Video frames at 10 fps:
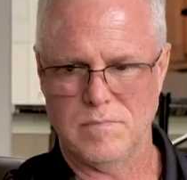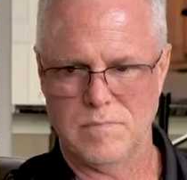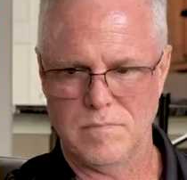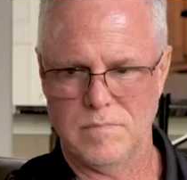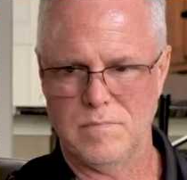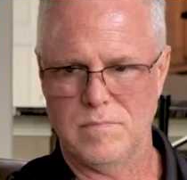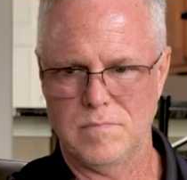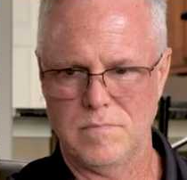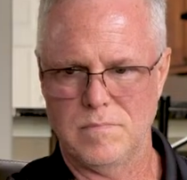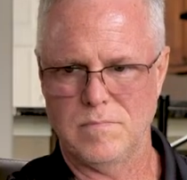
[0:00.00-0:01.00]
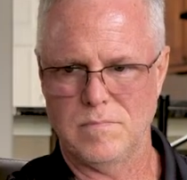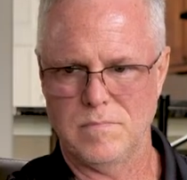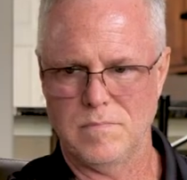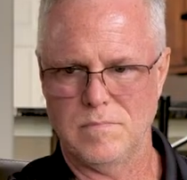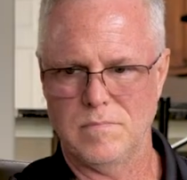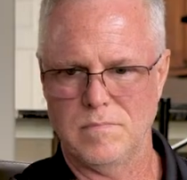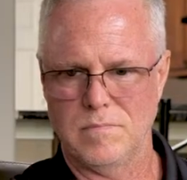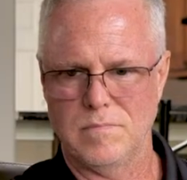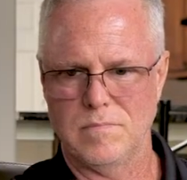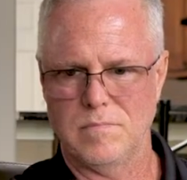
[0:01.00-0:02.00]

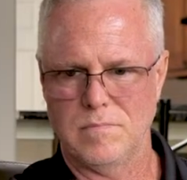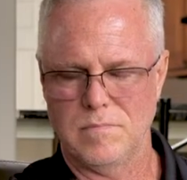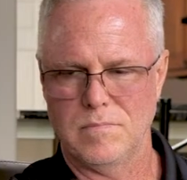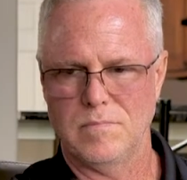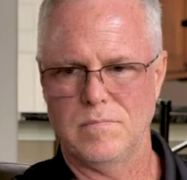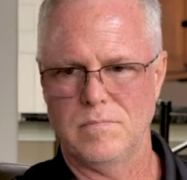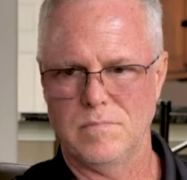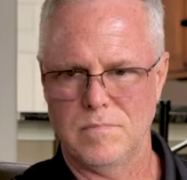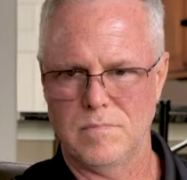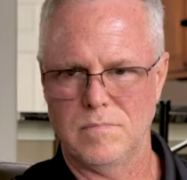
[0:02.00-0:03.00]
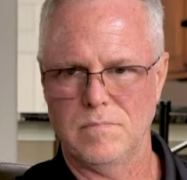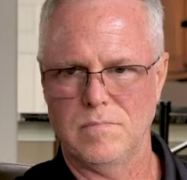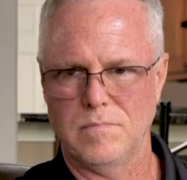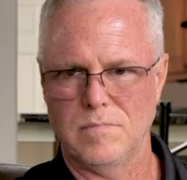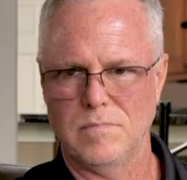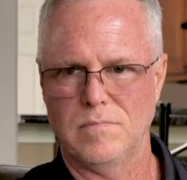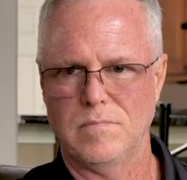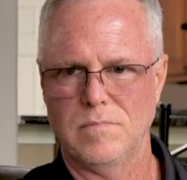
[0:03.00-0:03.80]
(not speaking)